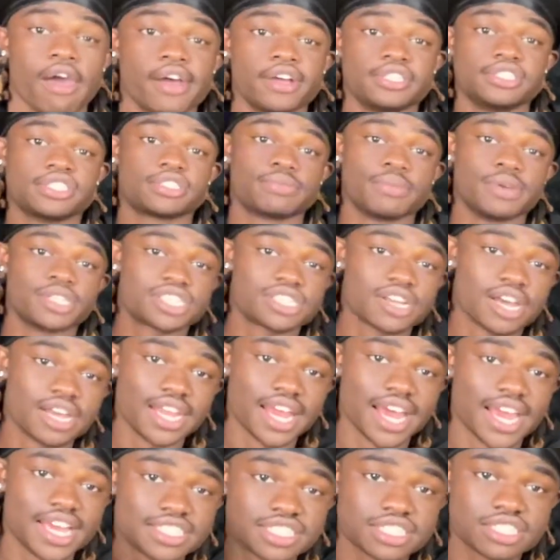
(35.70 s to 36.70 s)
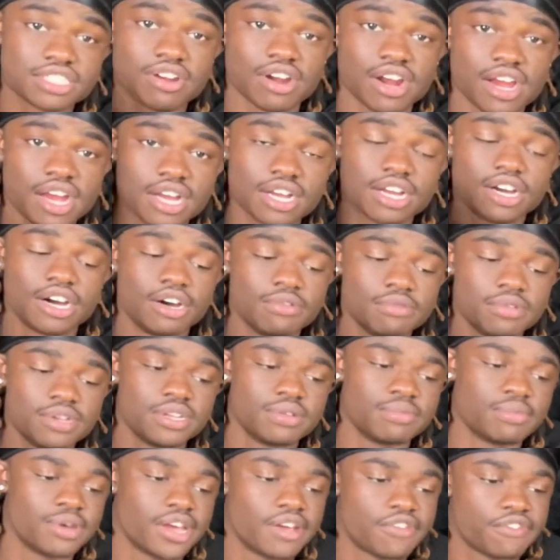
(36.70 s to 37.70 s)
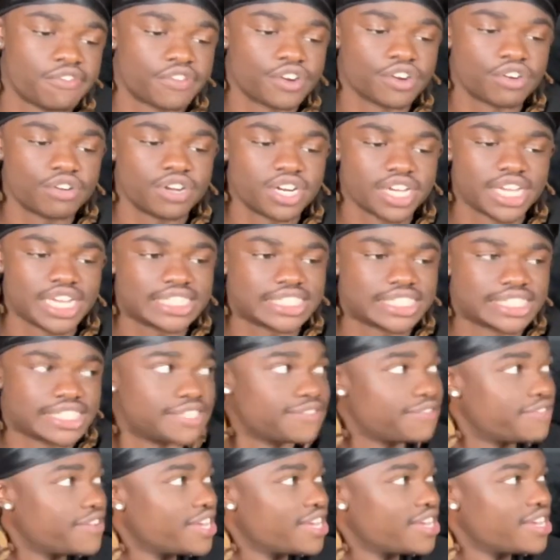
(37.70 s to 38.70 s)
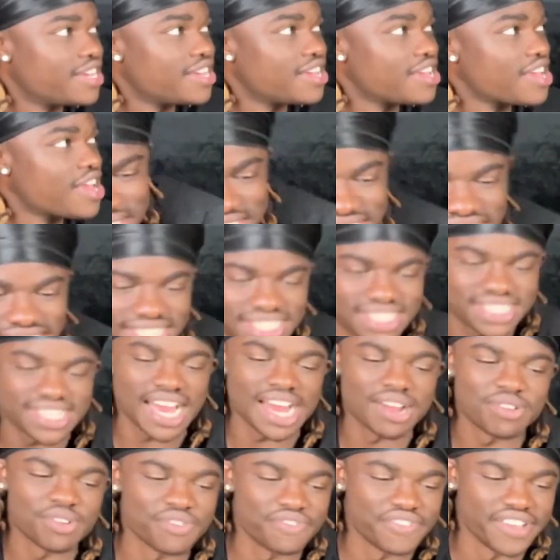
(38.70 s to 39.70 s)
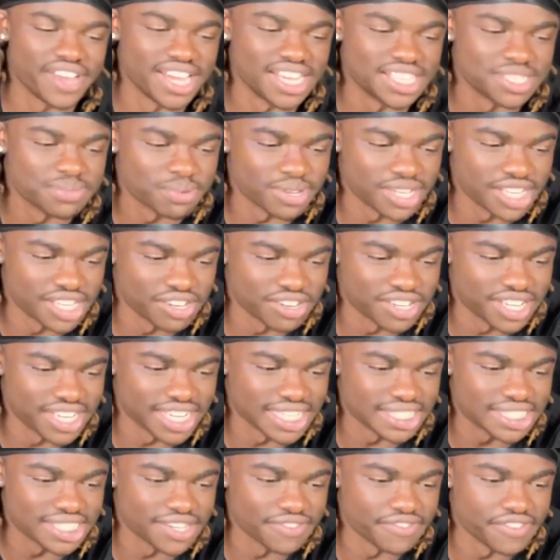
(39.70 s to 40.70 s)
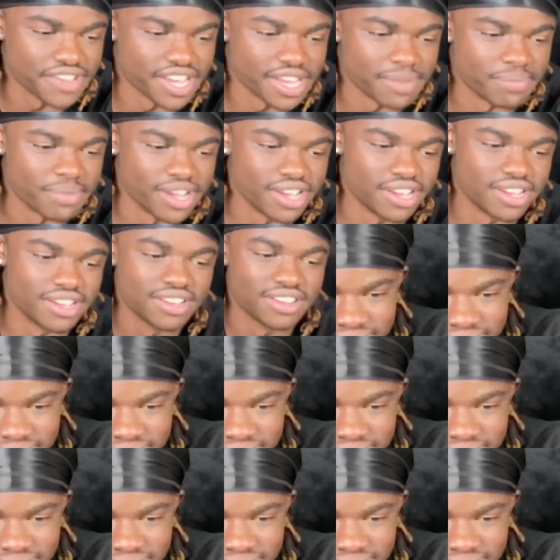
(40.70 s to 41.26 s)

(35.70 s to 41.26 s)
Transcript: So make sure y'all like, subscribe, comment, man. I'm finna go to get to the vid. Tay Shot revenge, bro. Let's go to get to the vid, man.